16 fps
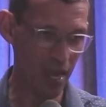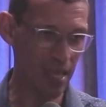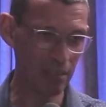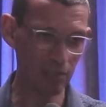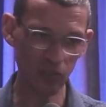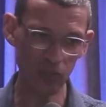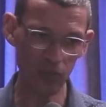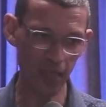
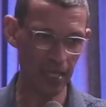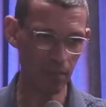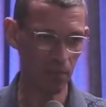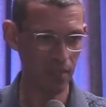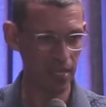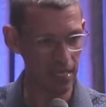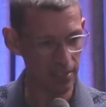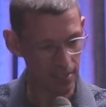into that, but
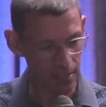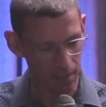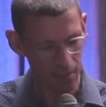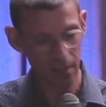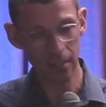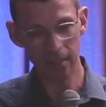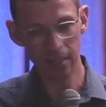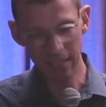there's a
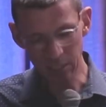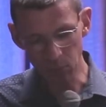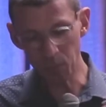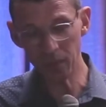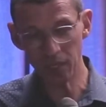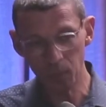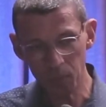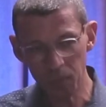there's a
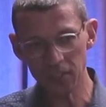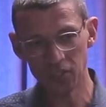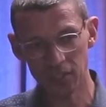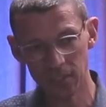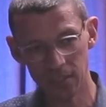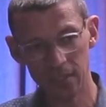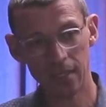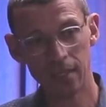purpose
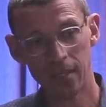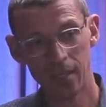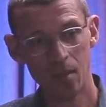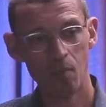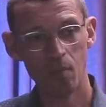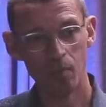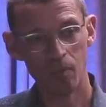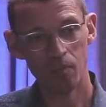
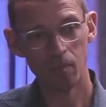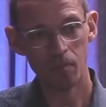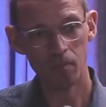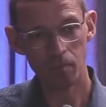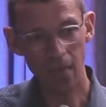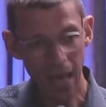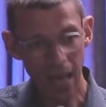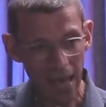
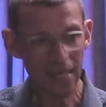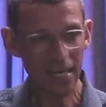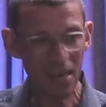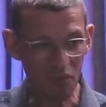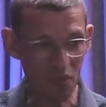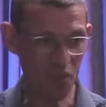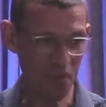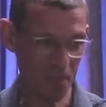behind
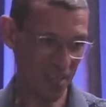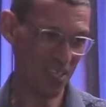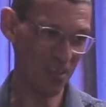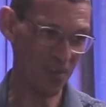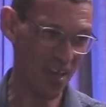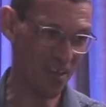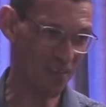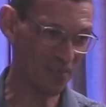everything that you
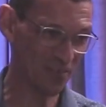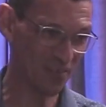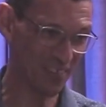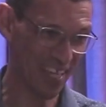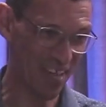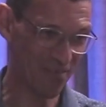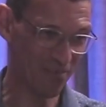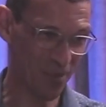have,
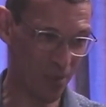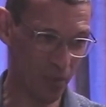have gone